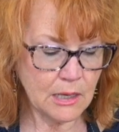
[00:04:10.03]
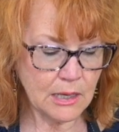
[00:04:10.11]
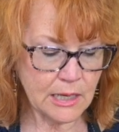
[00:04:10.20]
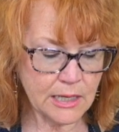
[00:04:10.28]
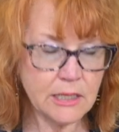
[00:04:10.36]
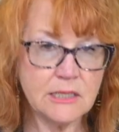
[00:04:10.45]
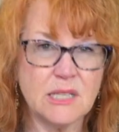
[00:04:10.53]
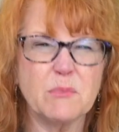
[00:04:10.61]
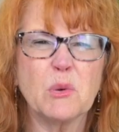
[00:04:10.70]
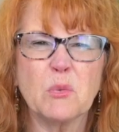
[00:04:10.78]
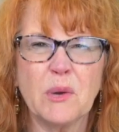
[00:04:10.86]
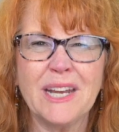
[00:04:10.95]
I dip
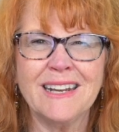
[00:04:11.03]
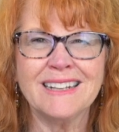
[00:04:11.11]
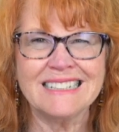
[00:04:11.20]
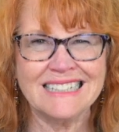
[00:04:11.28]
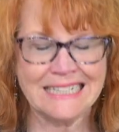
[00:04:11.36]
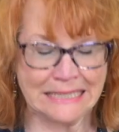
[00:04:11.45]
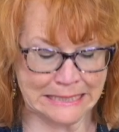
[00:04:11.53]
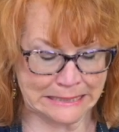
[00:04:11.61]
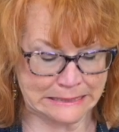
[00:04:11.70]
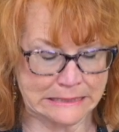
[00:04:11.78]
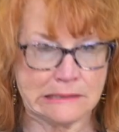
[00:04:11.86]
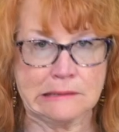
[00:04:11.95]
it right into the
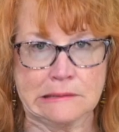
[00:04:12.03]
ends.